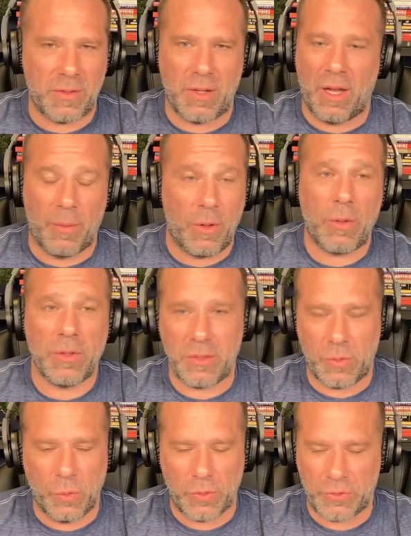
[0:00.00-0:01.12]
Mm-hmm. Uh, oh, this
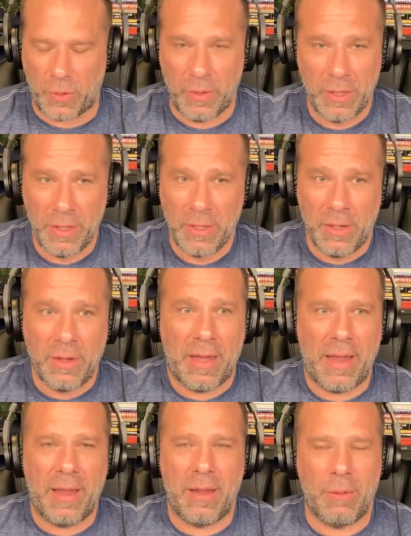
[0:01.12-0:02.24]
is cool. So
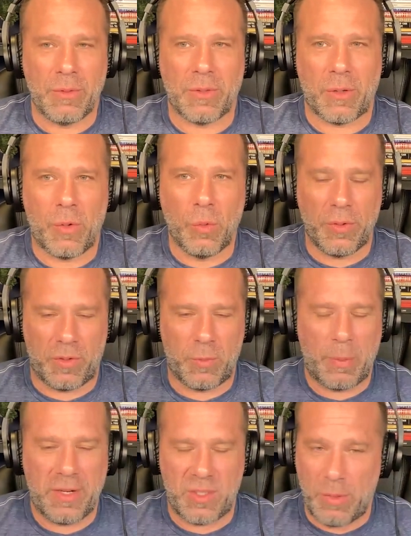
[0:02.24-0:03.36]
it was a cool
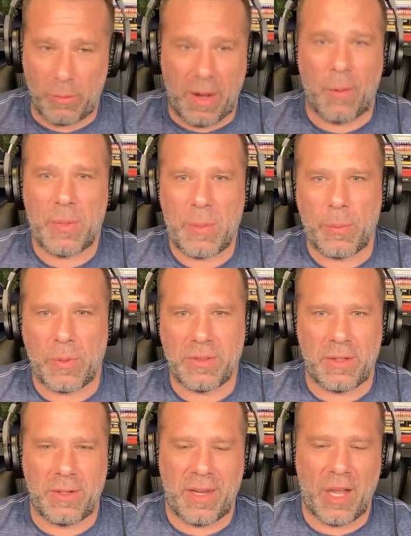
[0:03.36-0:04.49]
experience to be around people because
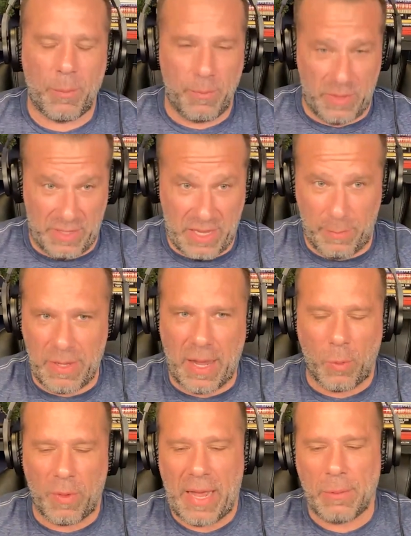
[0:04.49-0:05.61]
it, it helped get me out
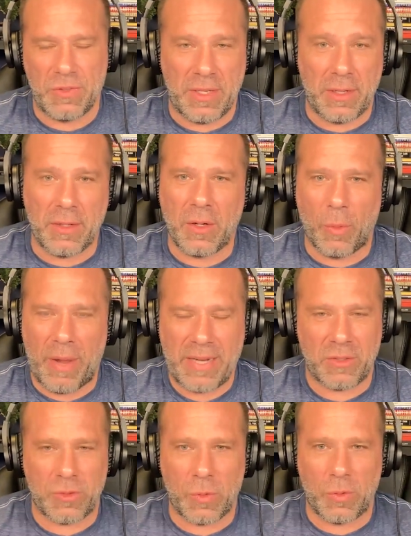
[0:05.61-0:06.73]
of what I was in, you know, my
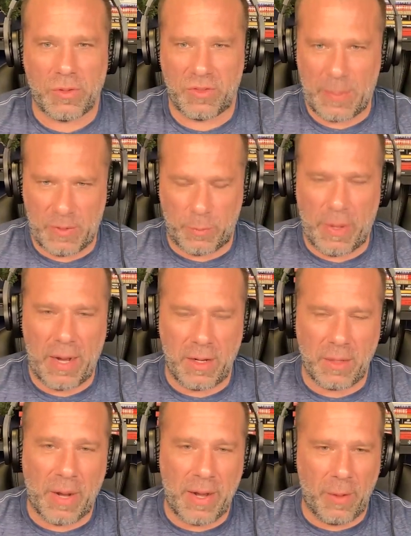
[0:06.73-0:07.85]
circle, just keep expanding
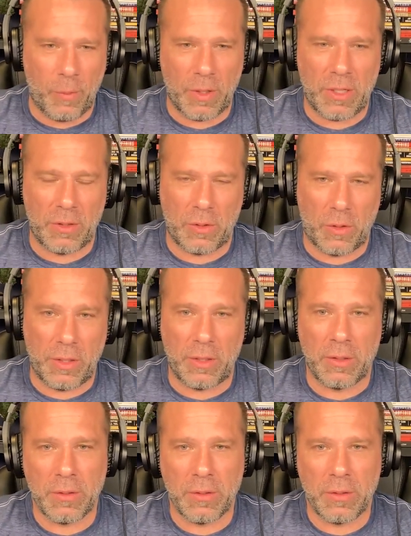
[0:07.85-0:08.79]
in my network and learning.